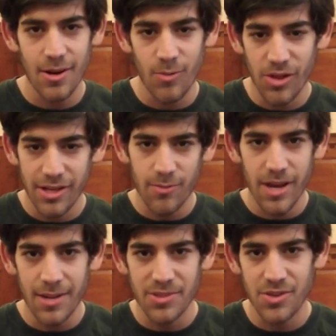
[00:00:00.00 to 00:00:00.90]
that are willing to
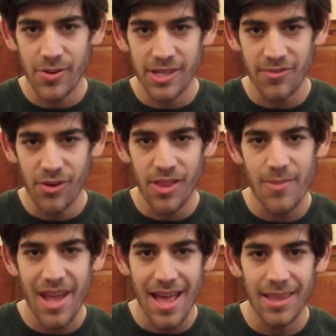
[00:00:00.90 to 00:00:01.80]
write up stories for
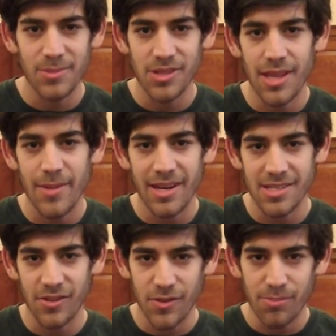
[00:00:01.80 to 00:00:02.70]
them and hand them to them on
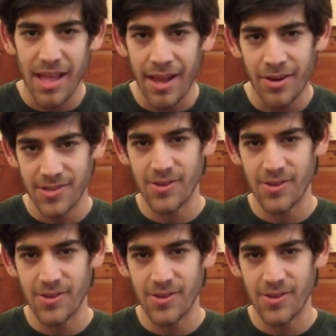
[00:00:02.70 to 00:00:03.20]
a silver platter,